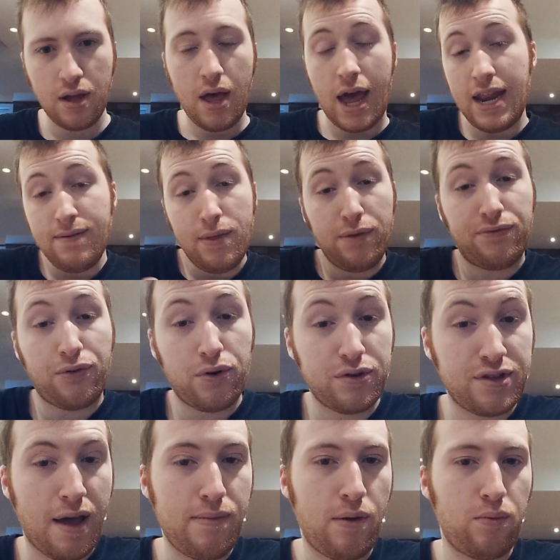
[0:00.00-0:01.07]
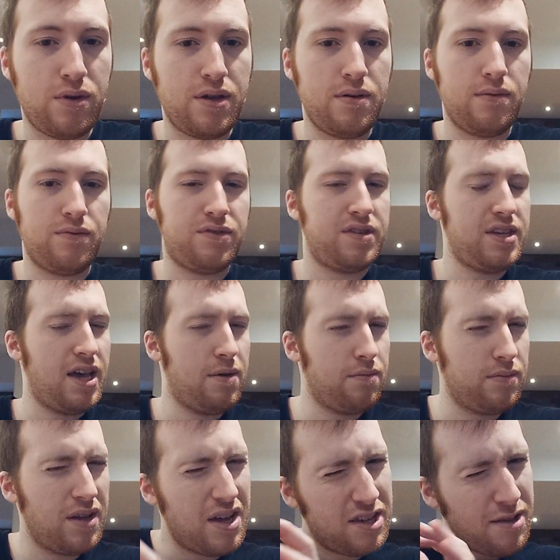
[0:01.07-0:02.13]
And even the first time that we see
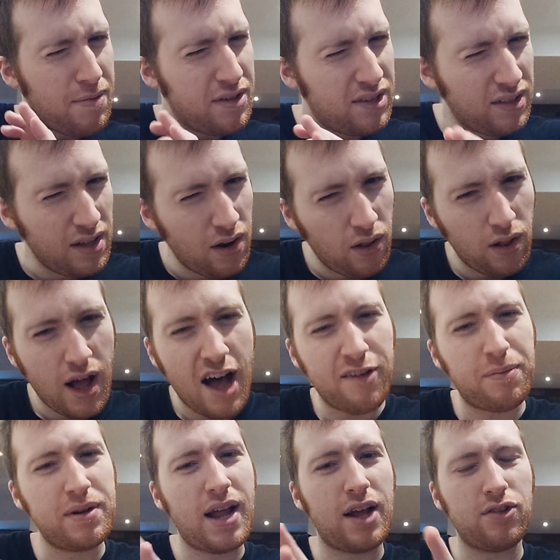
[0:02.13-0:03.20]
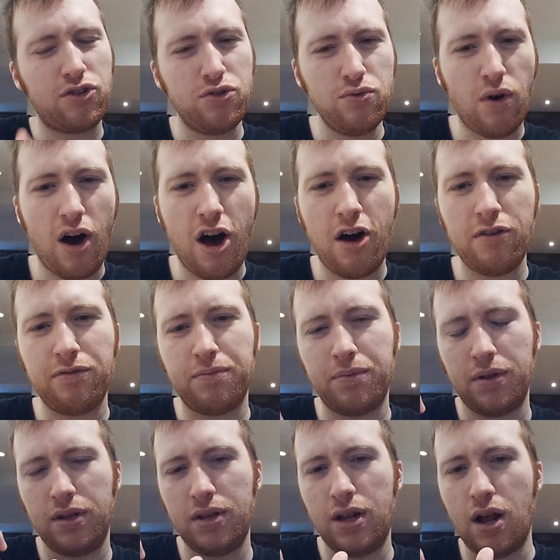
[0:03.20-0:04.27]
him, something's a little off, but not too off,
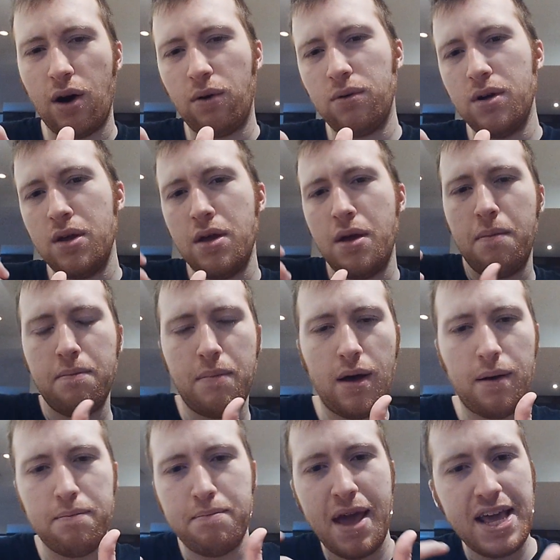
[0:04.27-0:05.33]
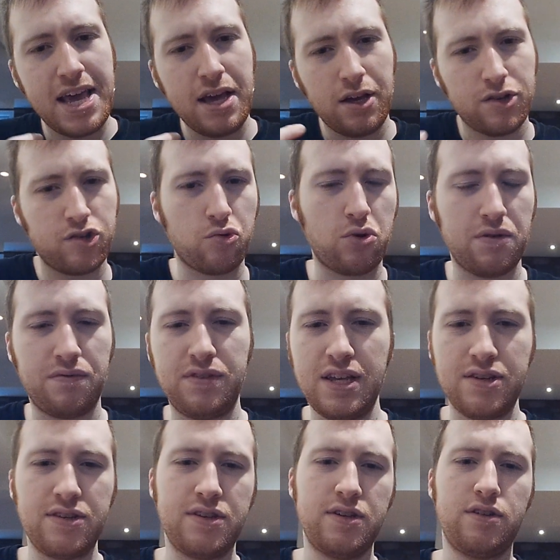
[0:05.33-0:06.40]
but, you know, uh, making a sort of
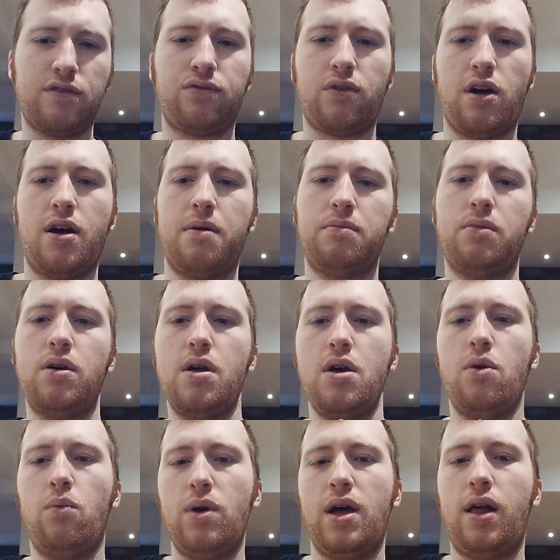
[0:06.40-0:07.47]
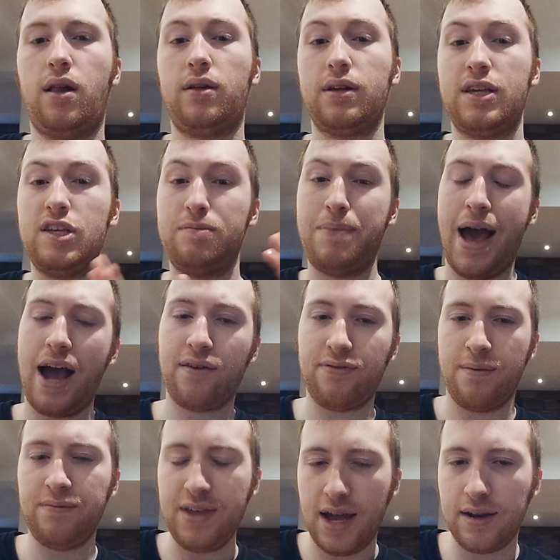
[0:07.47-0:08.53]
distance from, well, he's back
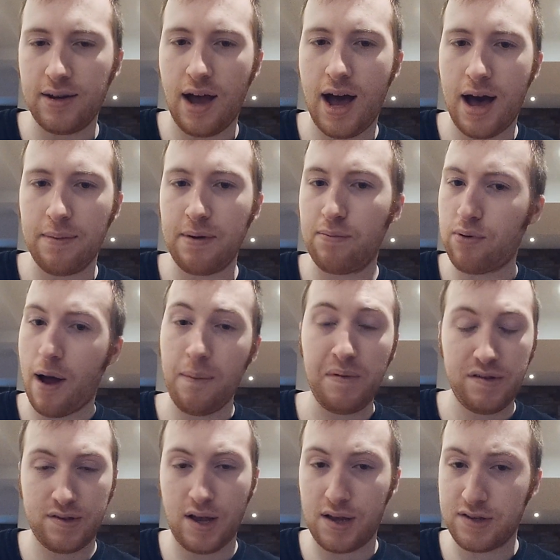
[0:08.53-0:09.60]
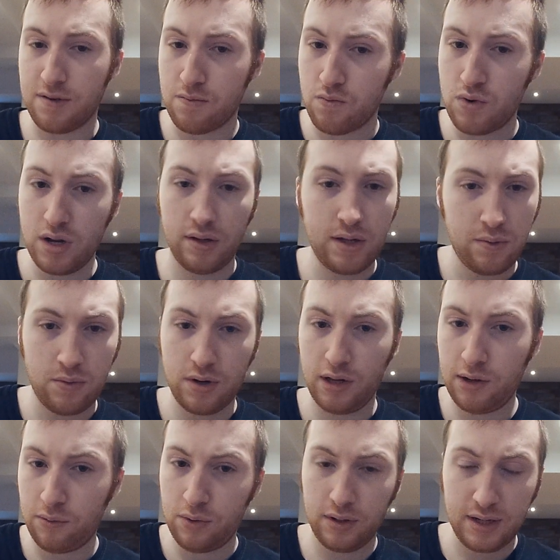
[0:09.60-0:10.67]
from Vietnam. He probably saw some really, really,
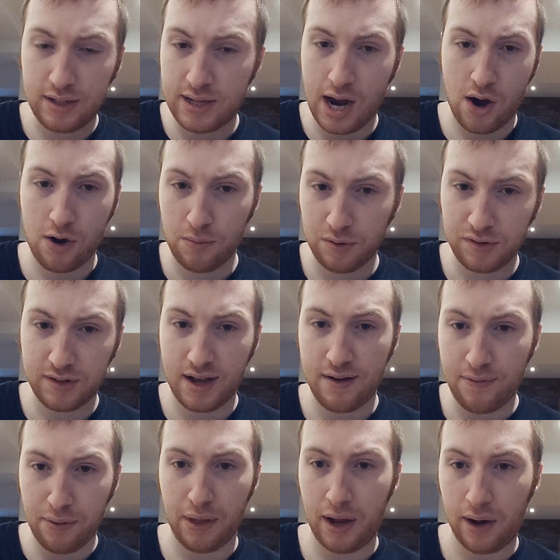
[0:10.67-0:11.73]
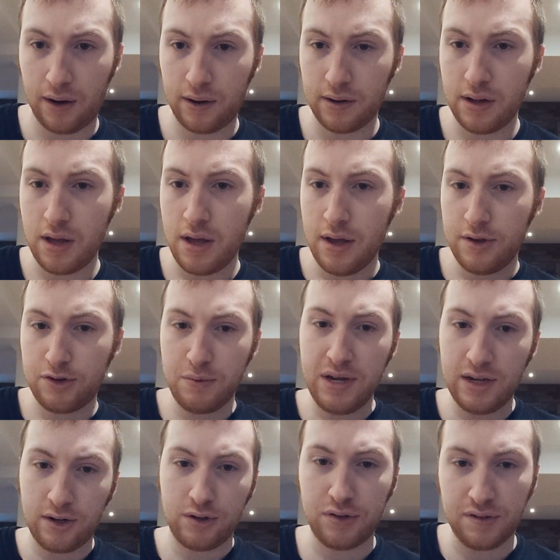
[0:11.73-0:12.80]
really terrible stuff there. So we
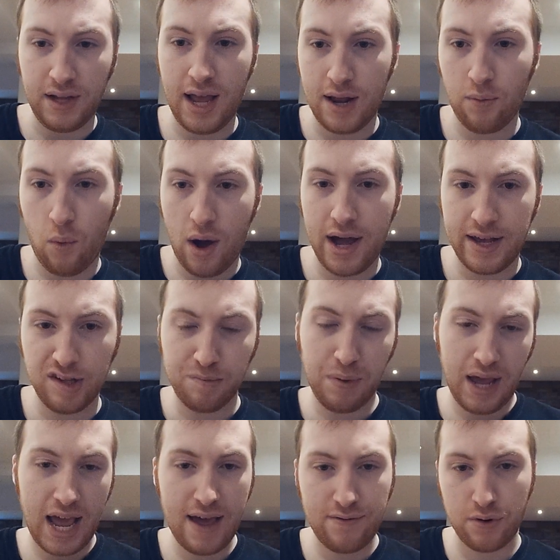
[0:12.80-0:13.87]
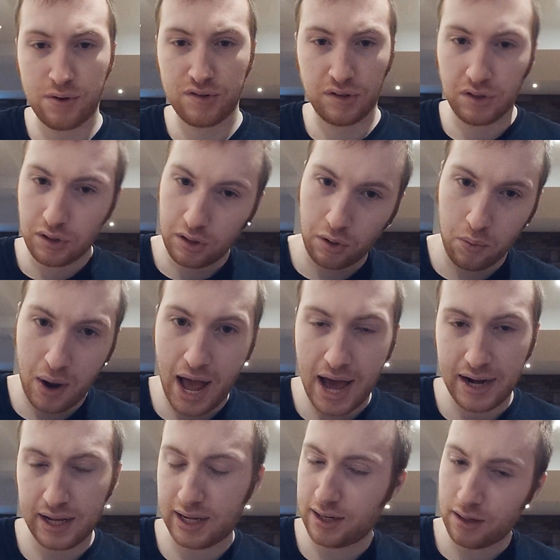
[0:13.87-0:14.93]
can understand why his behavior is a little
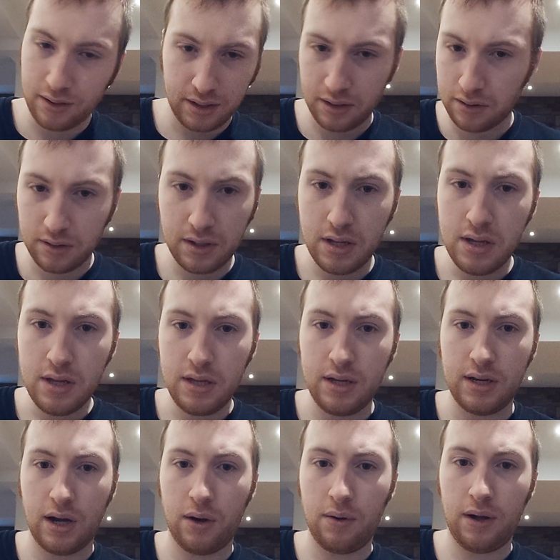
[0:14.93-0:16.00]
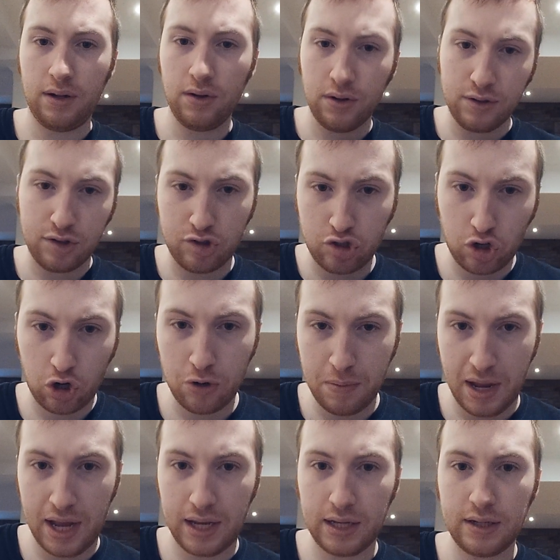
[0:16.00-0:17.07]
erratic and a little, you know, a little
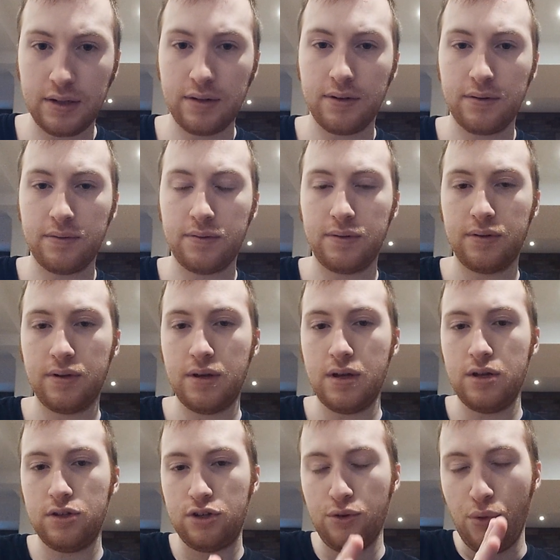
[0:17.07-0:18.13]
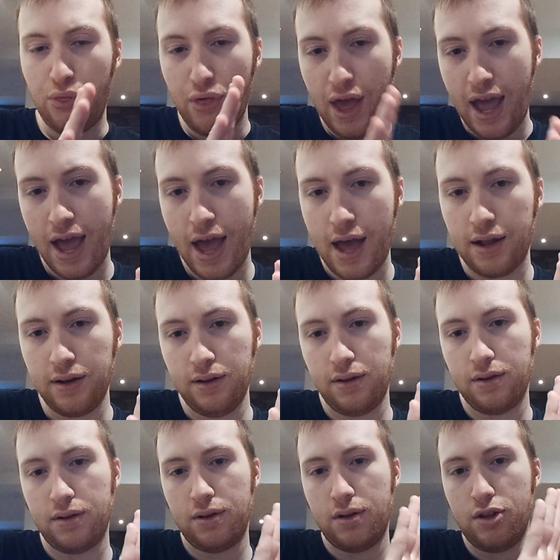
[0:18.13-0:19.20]
disturbing. To then
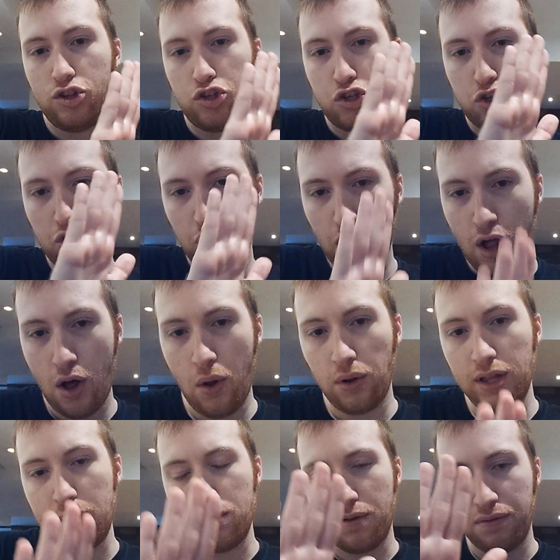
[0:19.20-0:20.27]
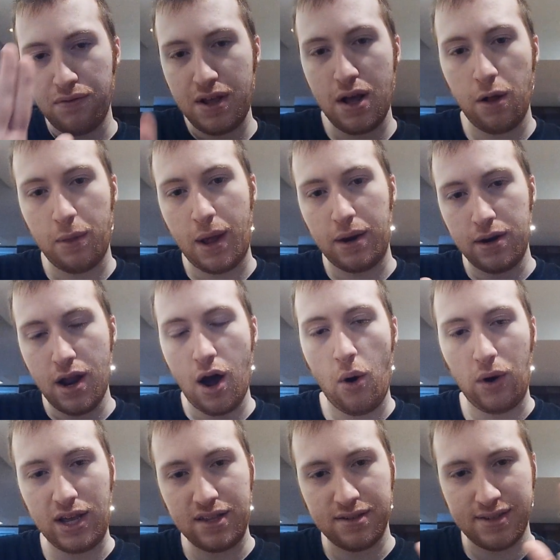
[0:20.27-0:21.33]
slowly reveal that, no,
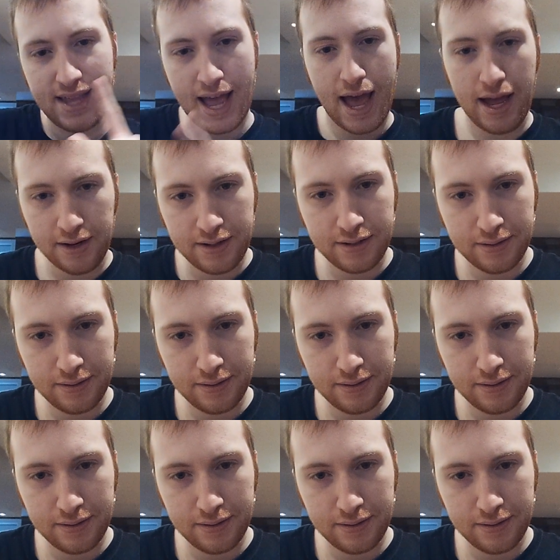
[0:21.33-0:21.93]
he's dead.